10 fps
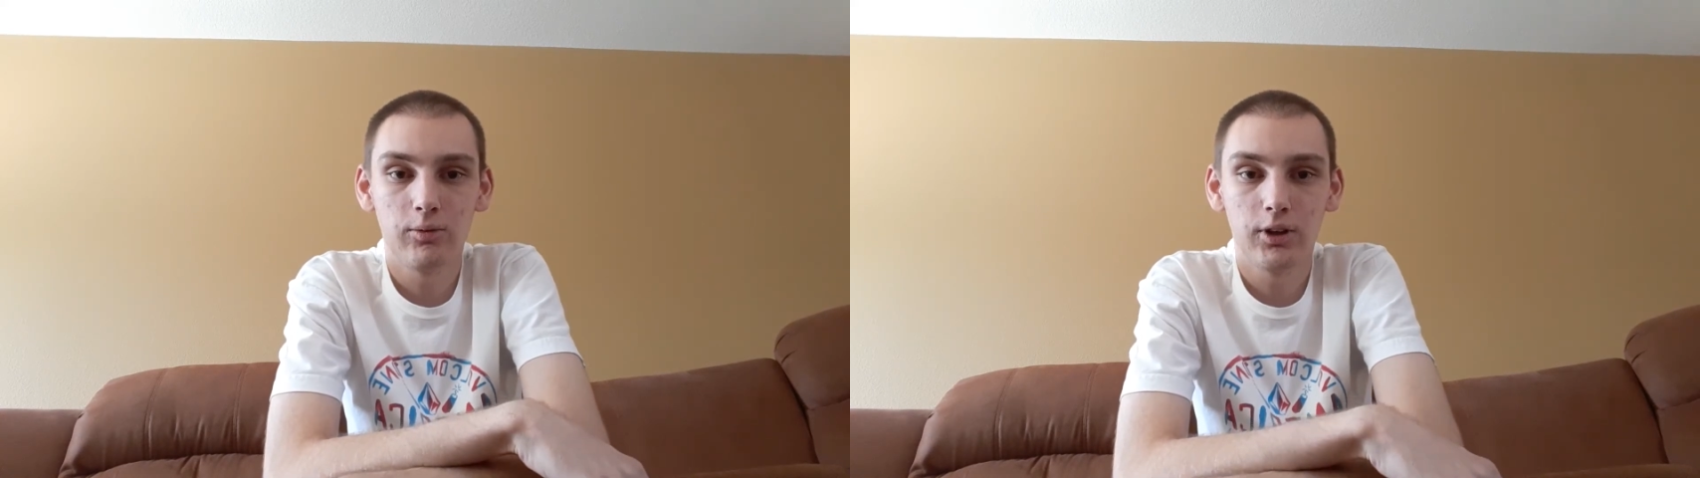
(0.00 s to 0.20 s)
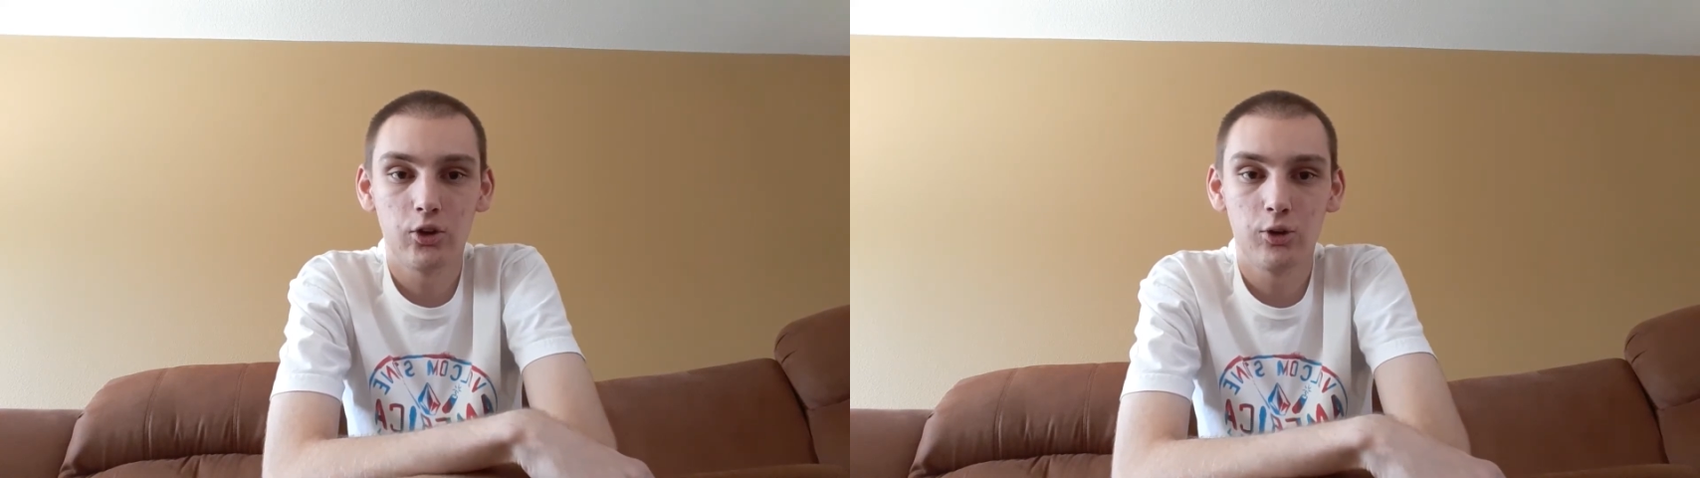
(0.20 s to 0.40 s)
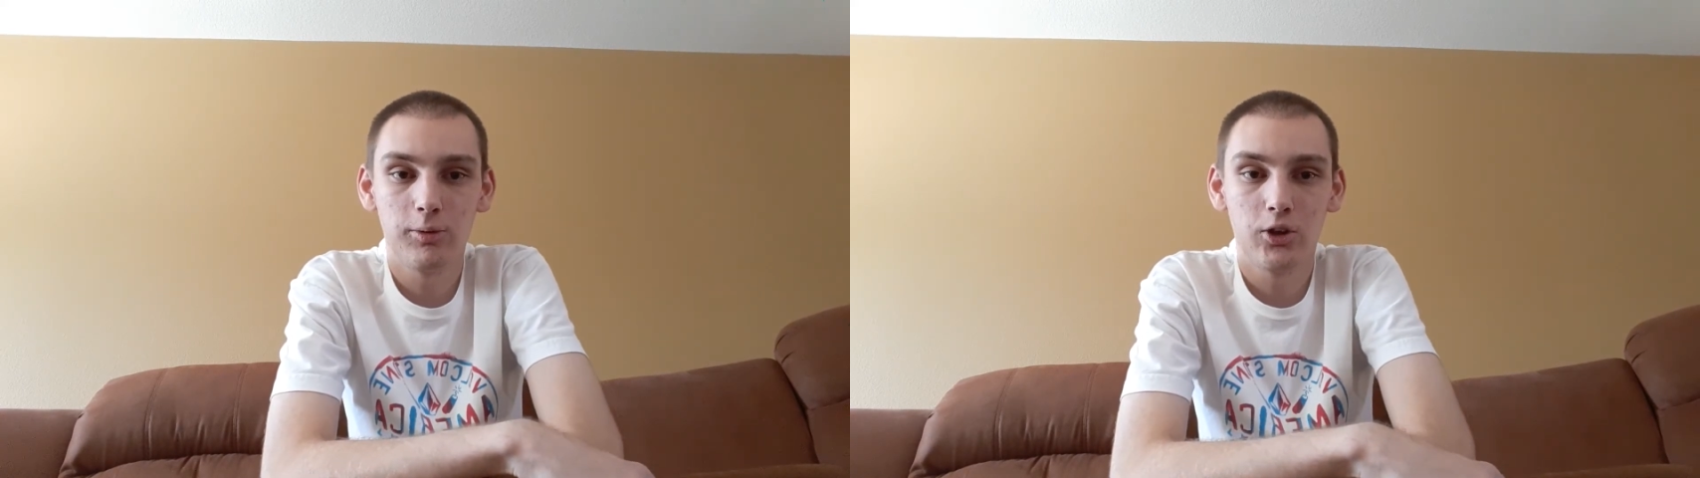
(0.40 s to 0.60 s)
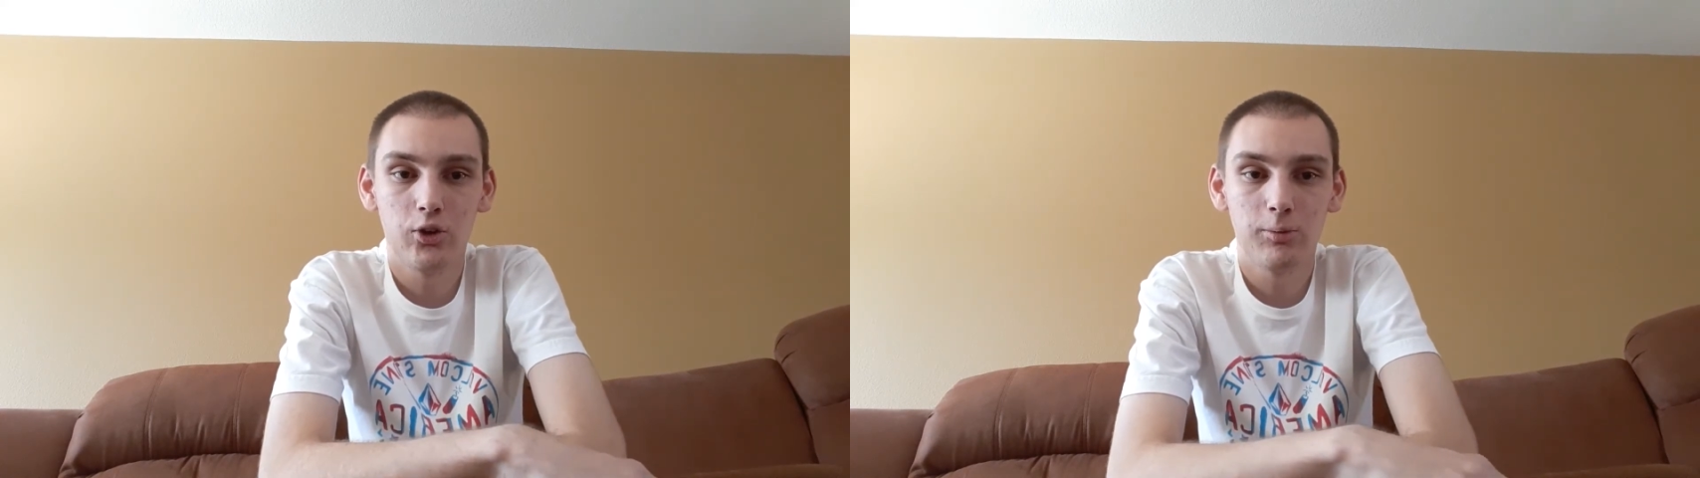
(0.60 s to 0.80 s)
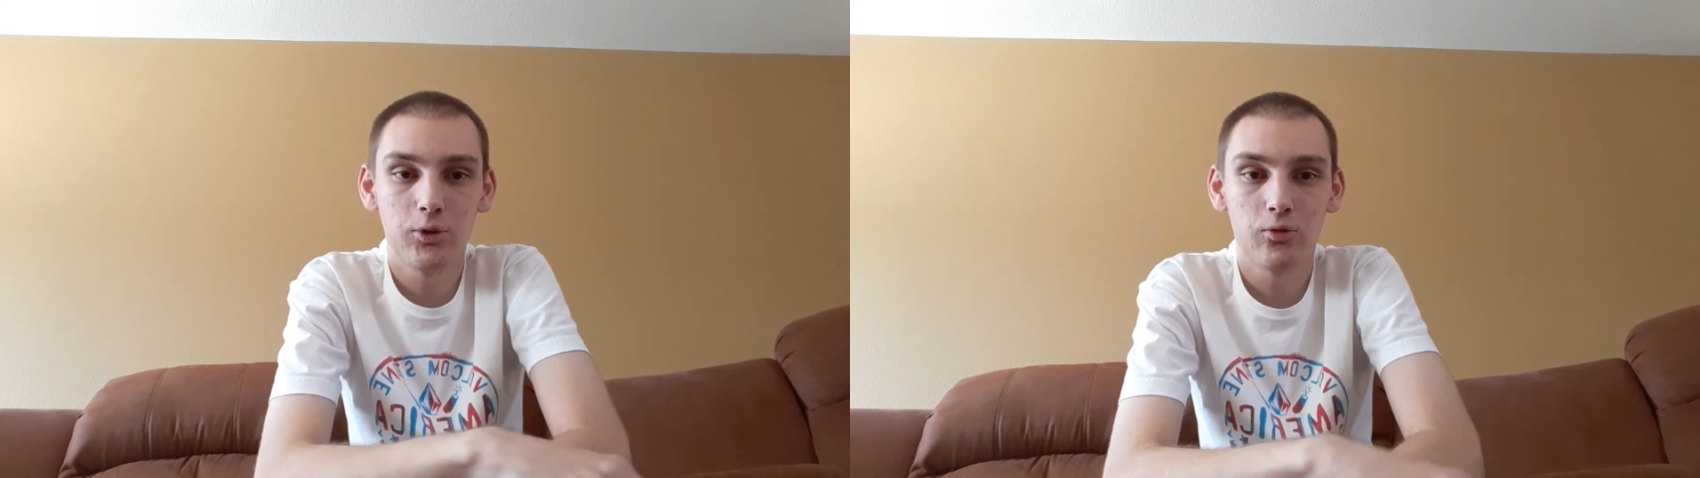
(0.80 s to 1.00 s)
like some
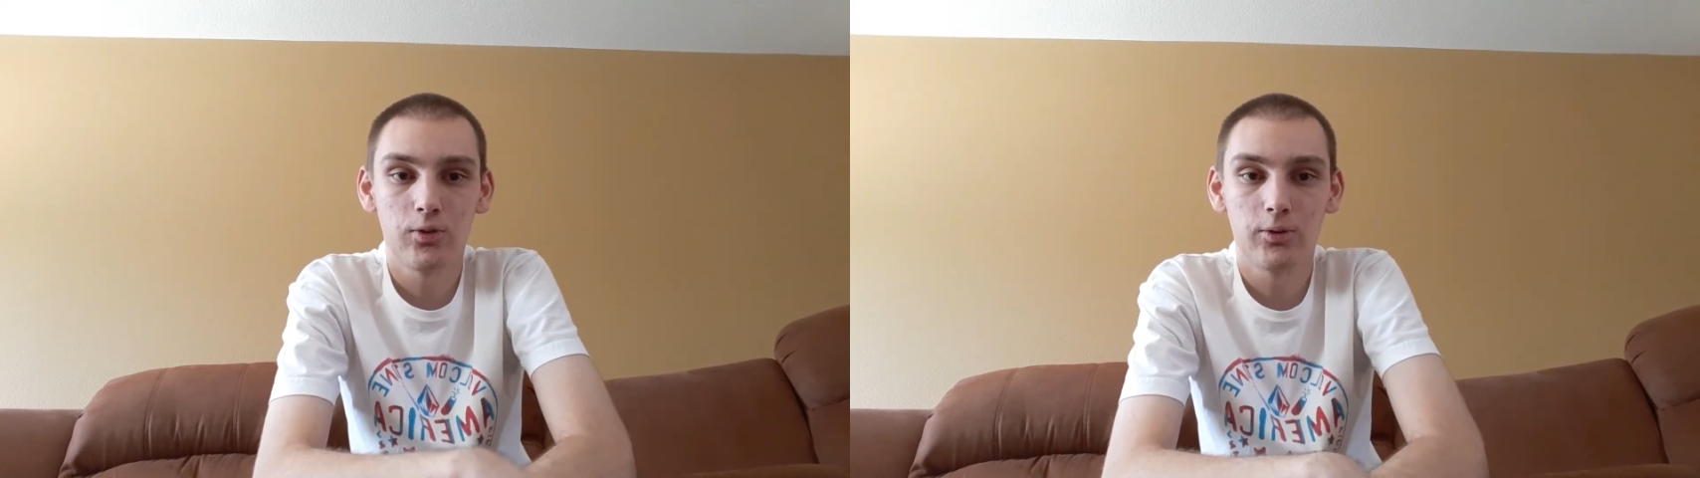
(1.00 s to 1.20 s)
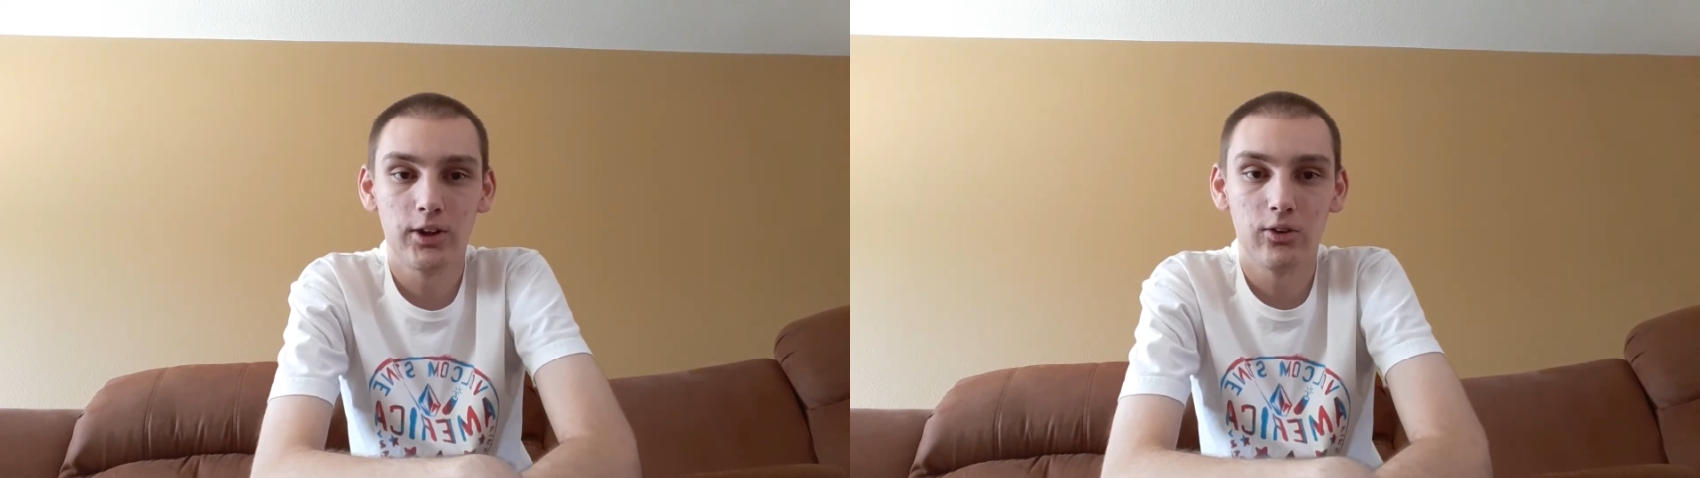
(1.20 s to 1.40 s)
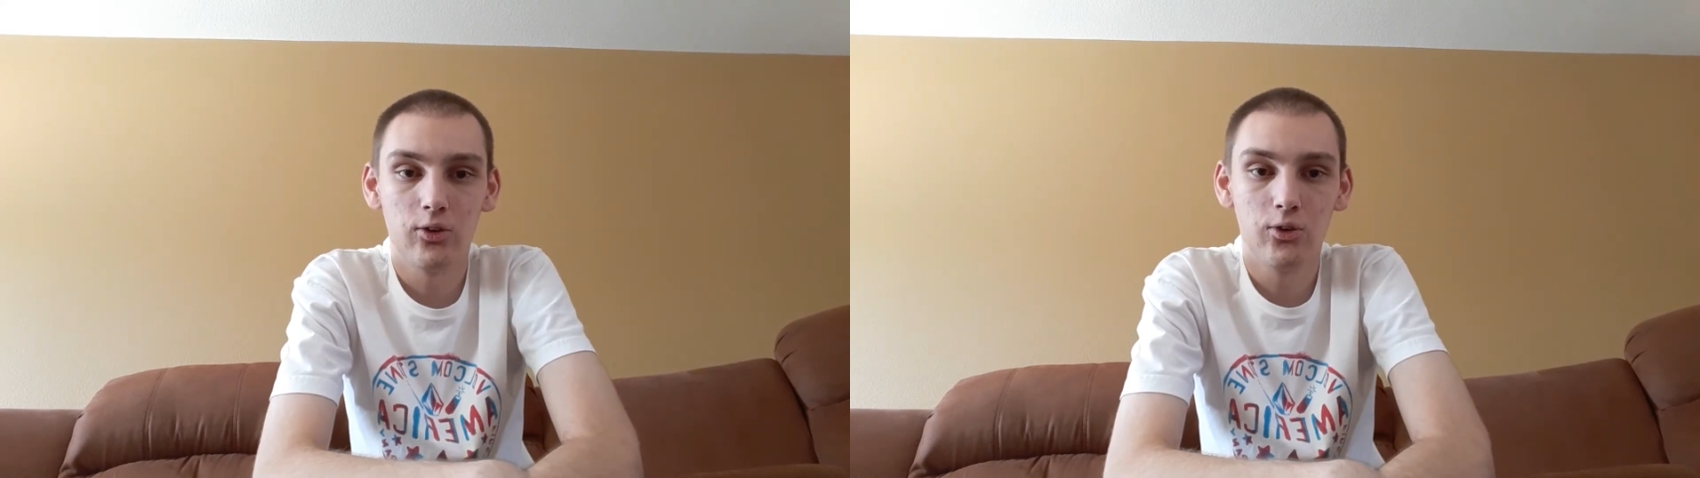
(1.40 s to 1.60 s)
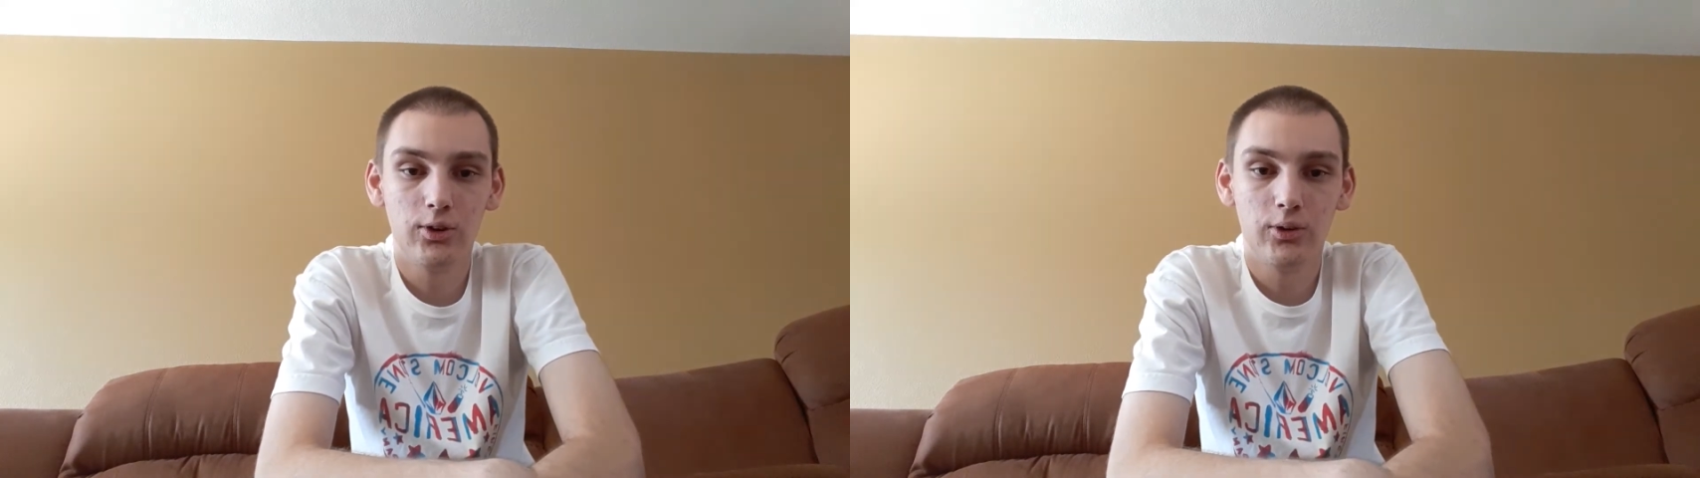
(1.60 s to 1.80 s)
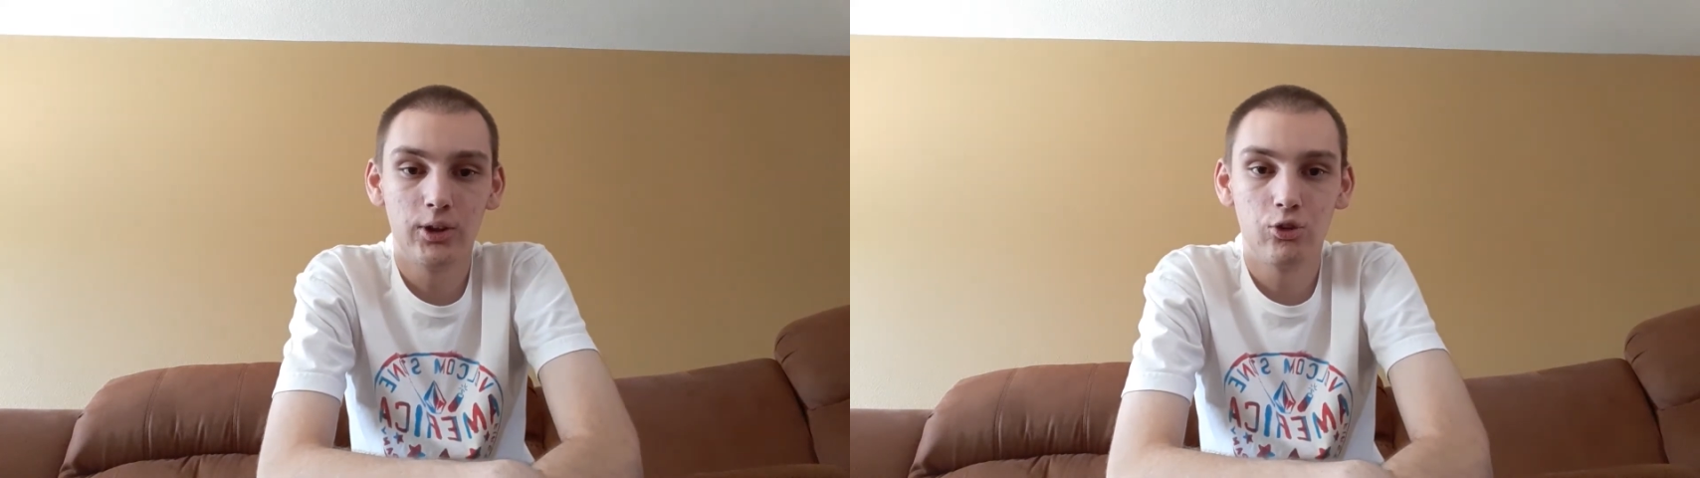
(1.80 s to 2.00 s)
exhibits for like Disneyland